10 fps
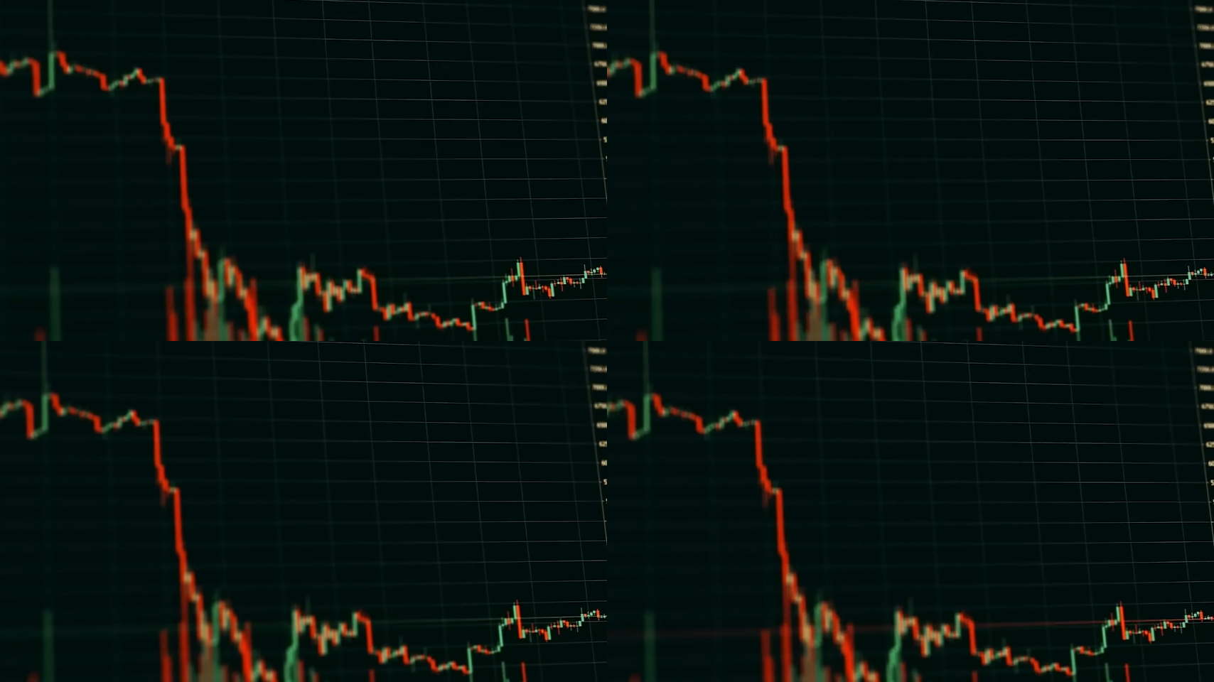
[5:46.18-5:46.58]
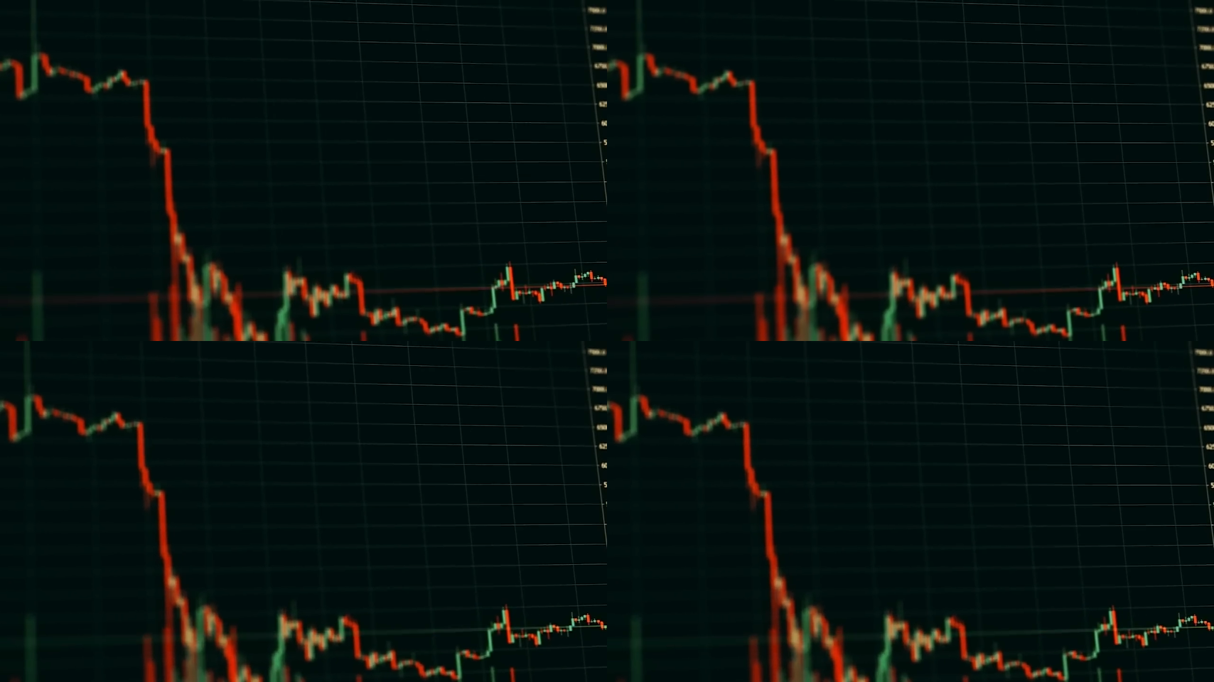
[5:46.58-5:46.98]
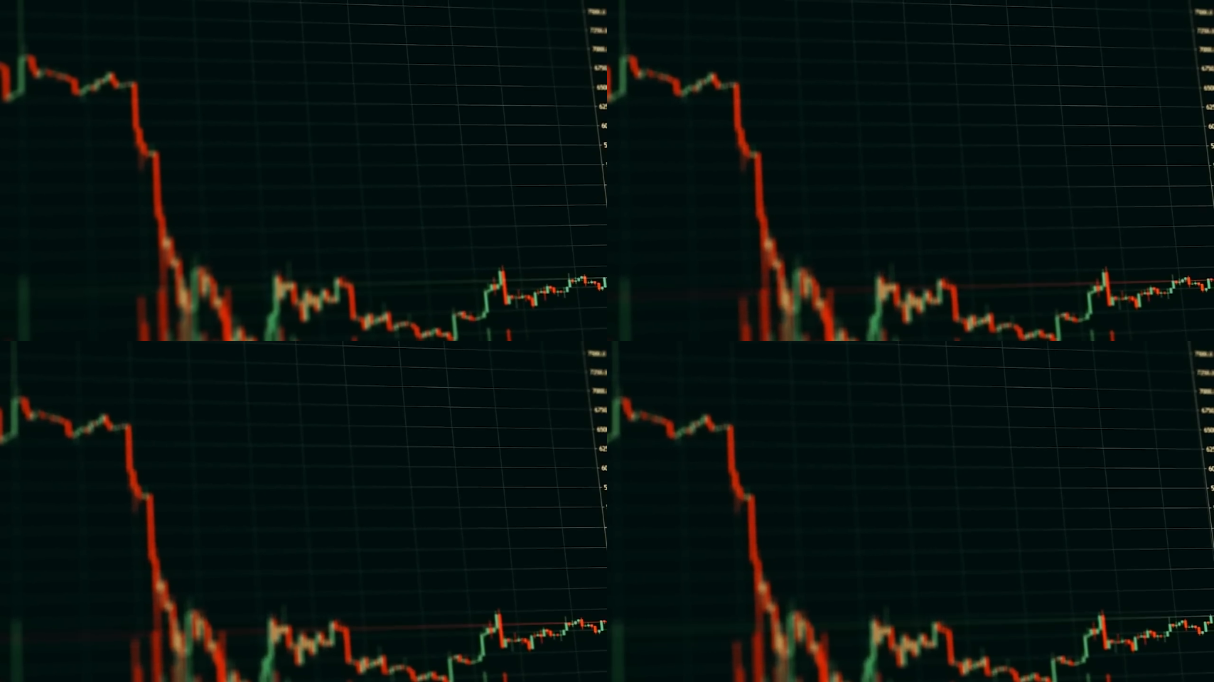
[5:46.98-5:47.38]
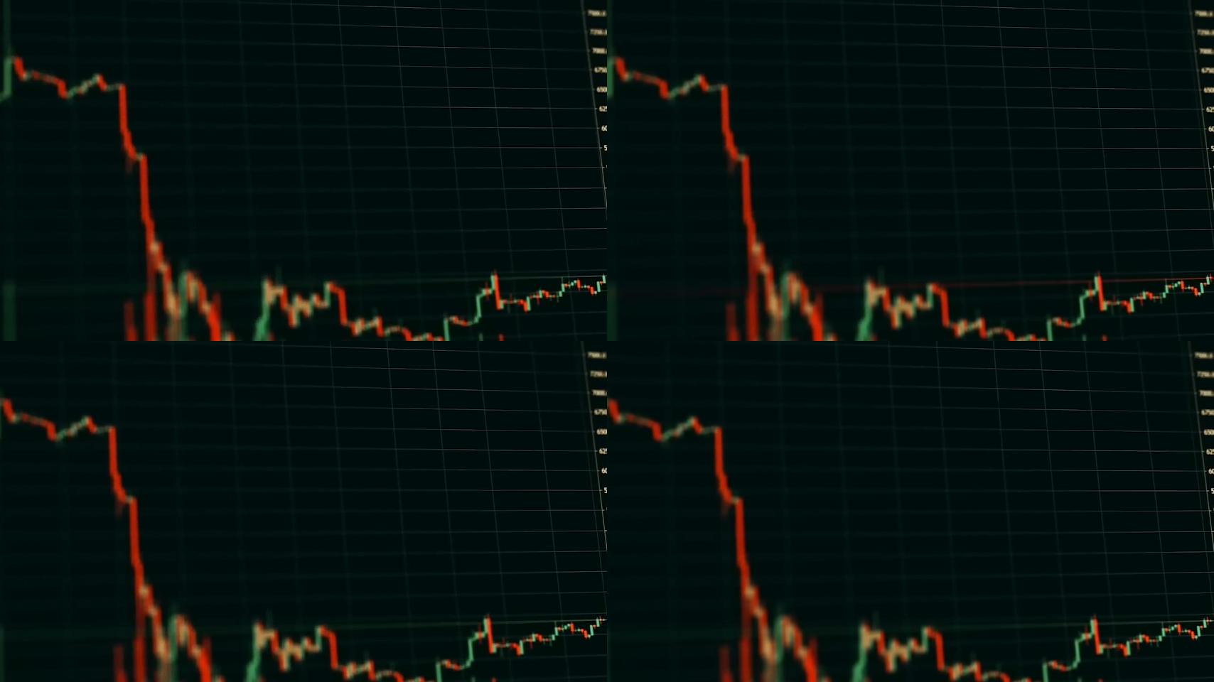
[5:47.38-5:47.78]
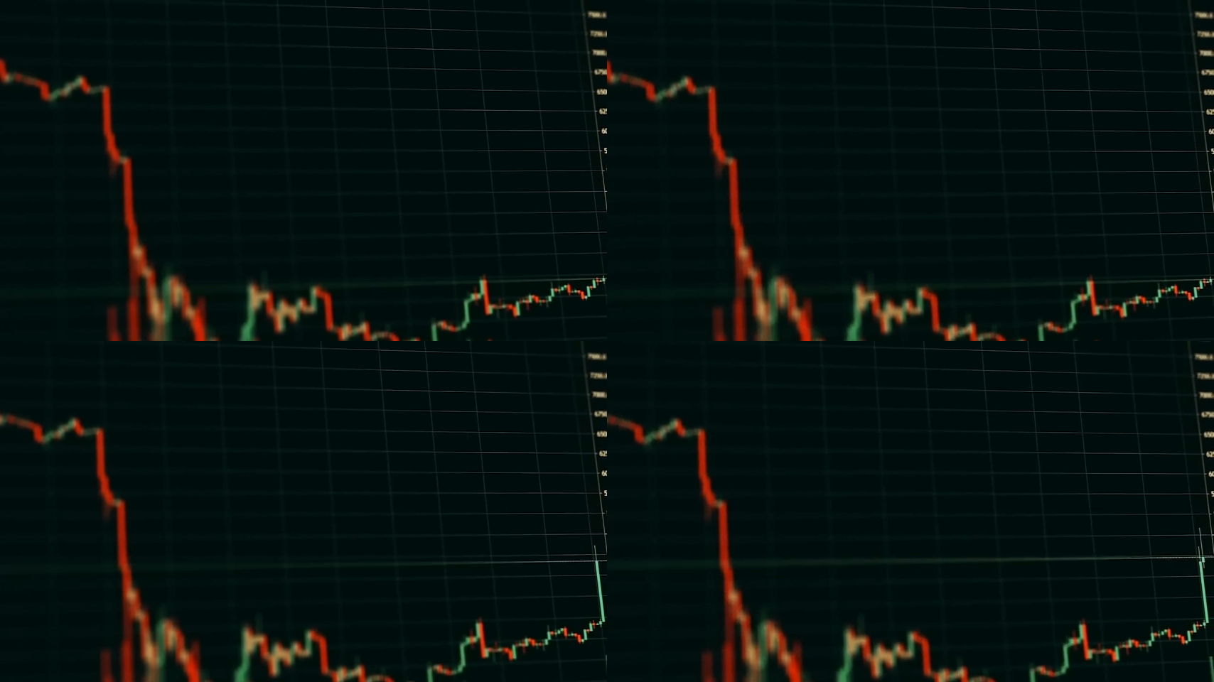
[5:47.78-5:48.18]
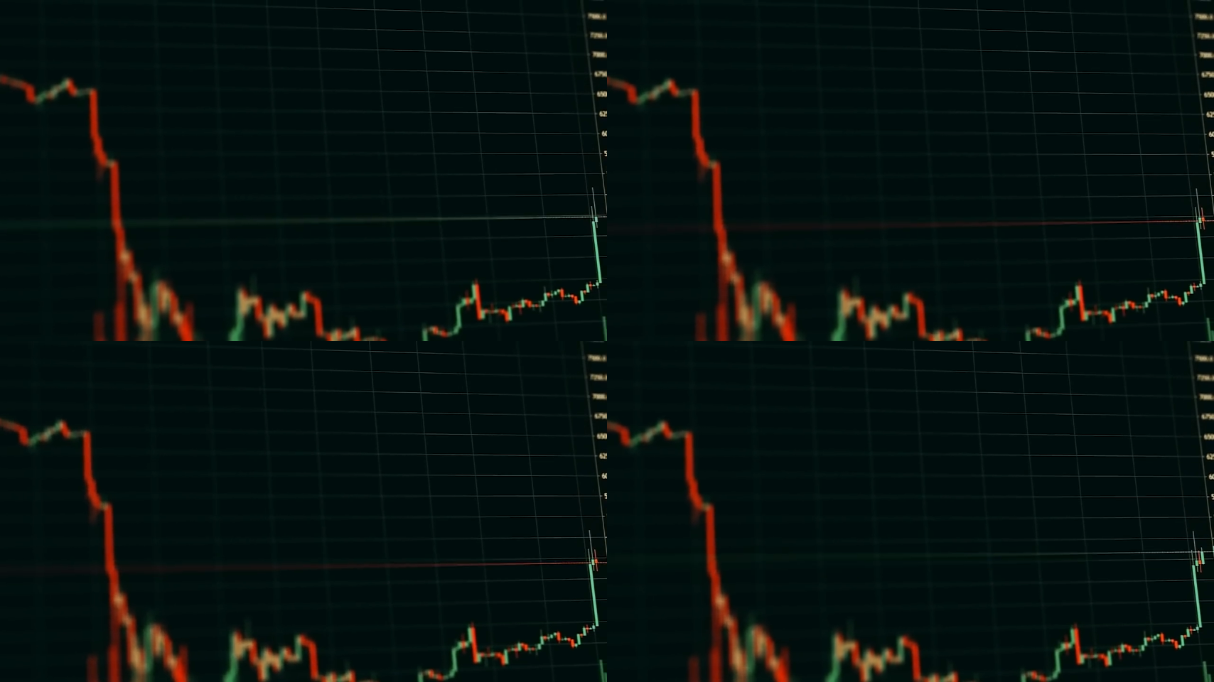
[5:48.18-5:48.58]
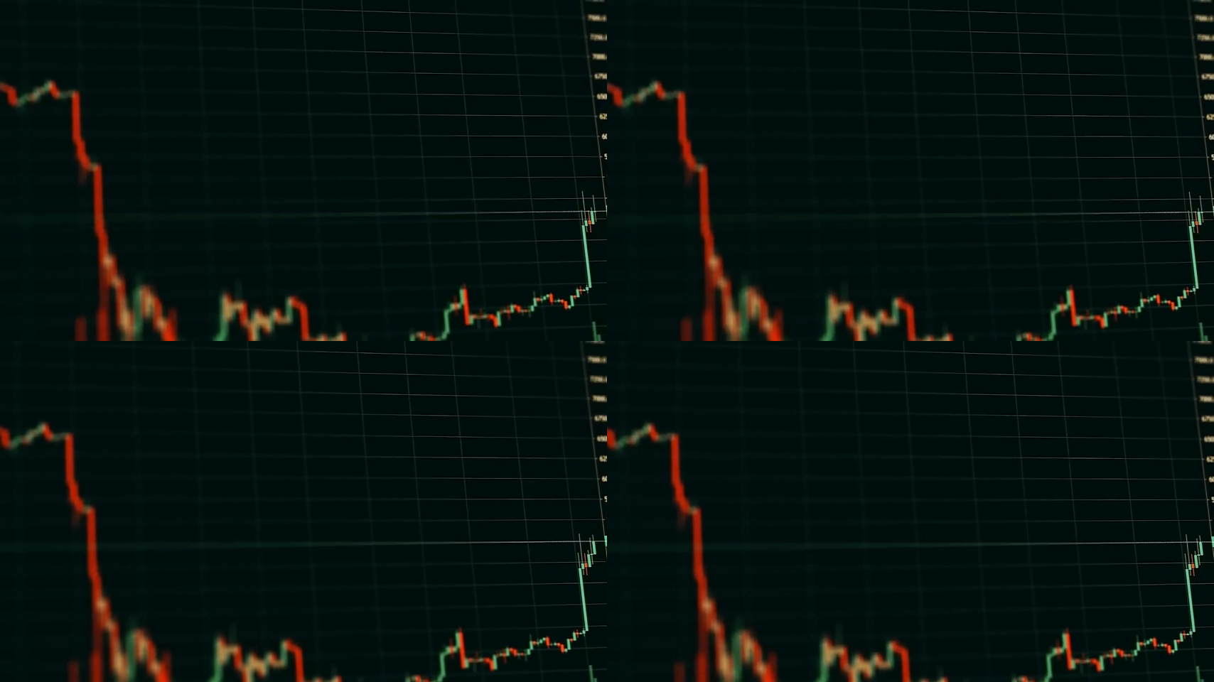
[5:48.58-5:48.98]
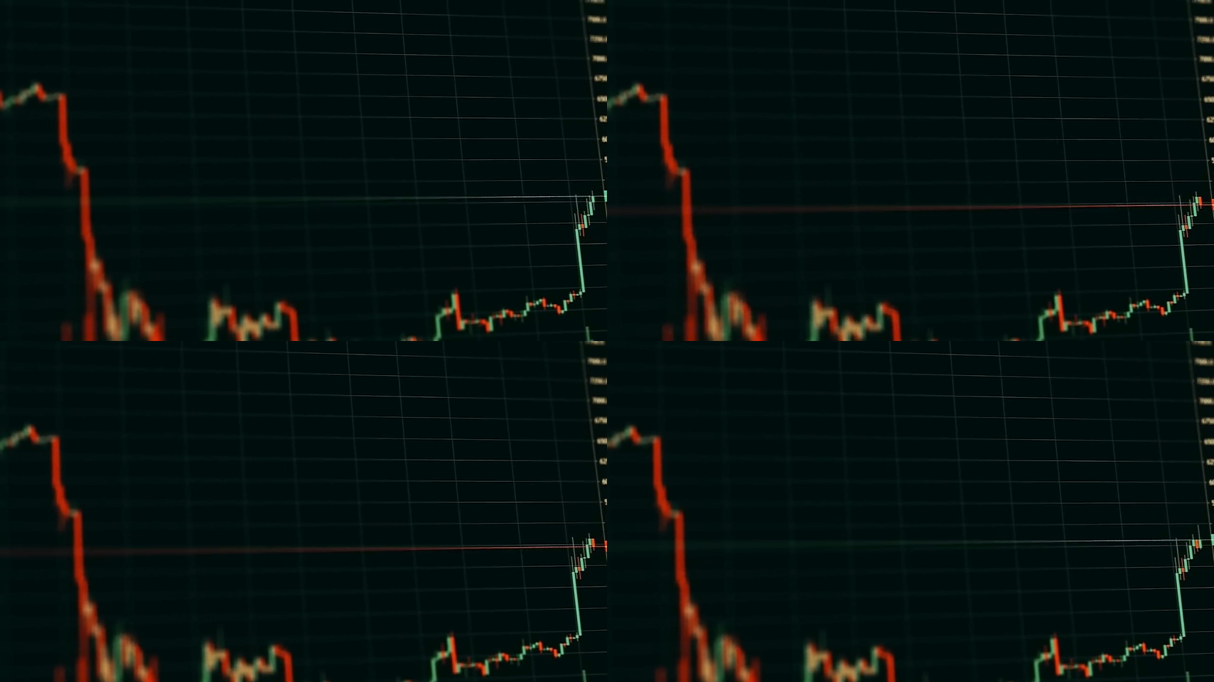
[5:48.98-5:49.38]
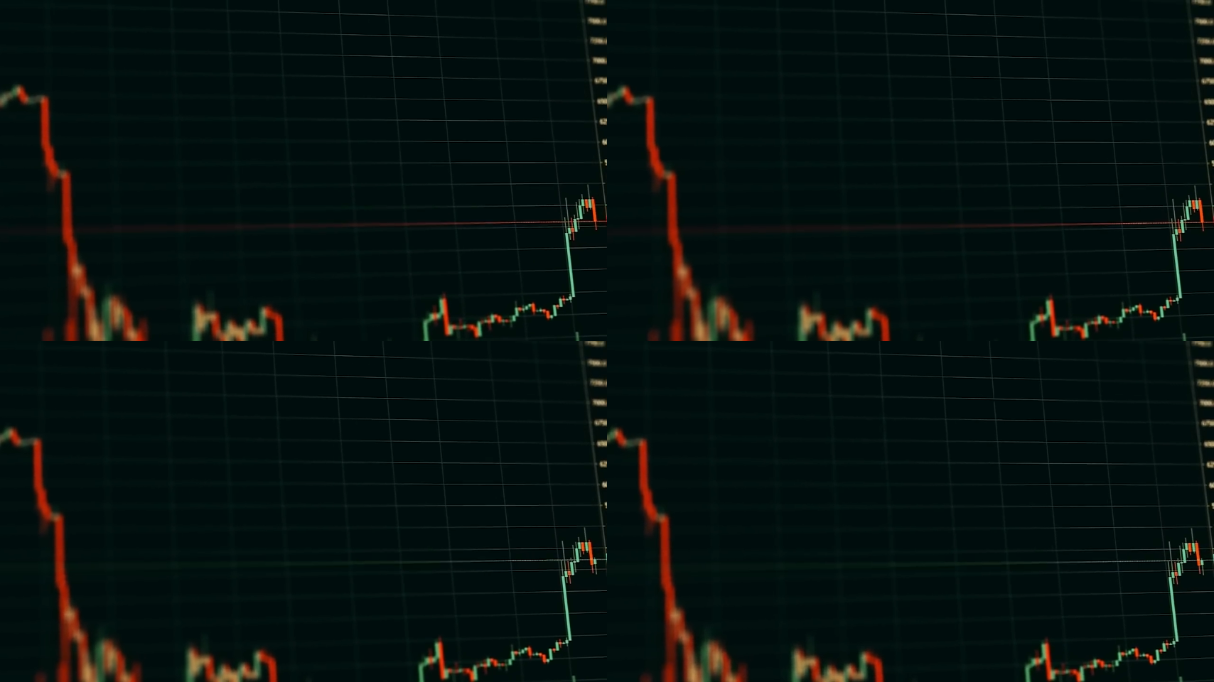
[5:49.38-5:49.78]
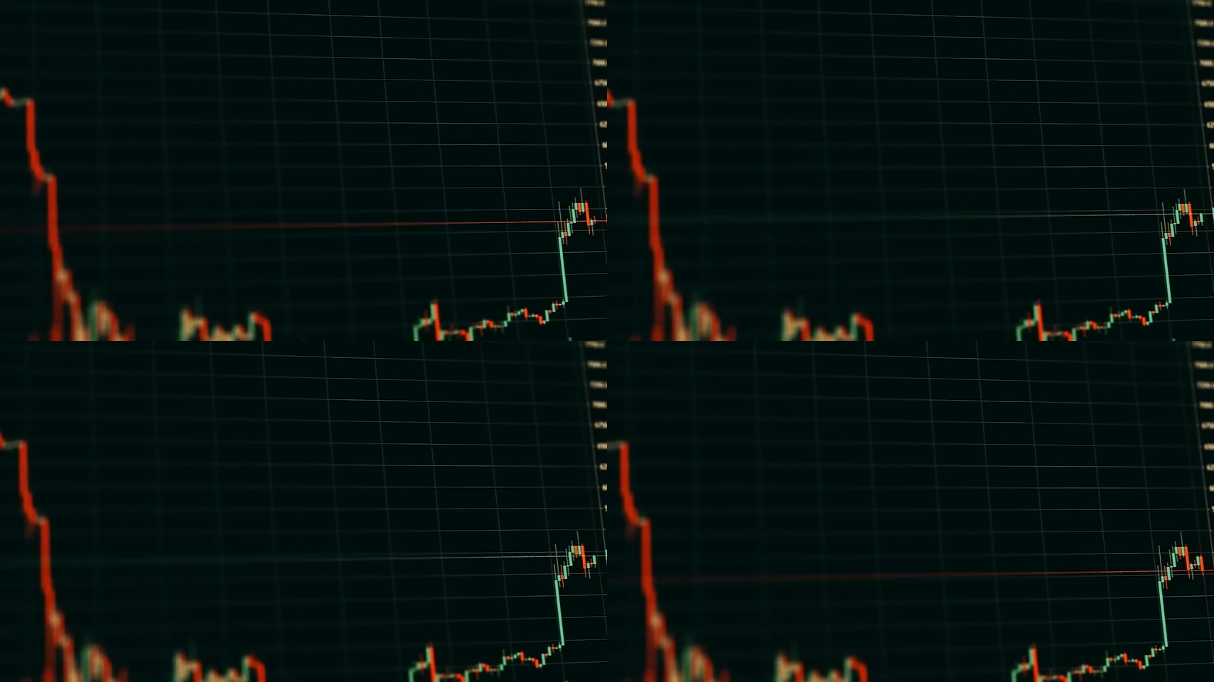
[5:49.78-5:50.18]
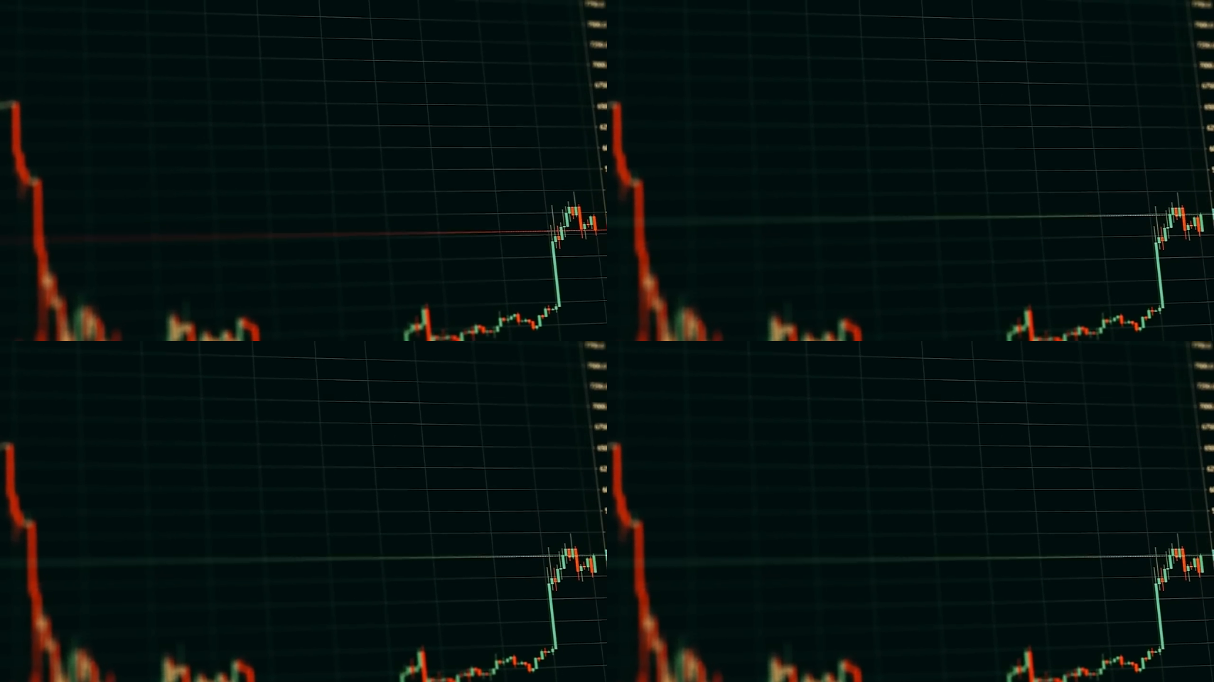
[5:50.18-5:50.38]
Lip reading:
(no speaker visible)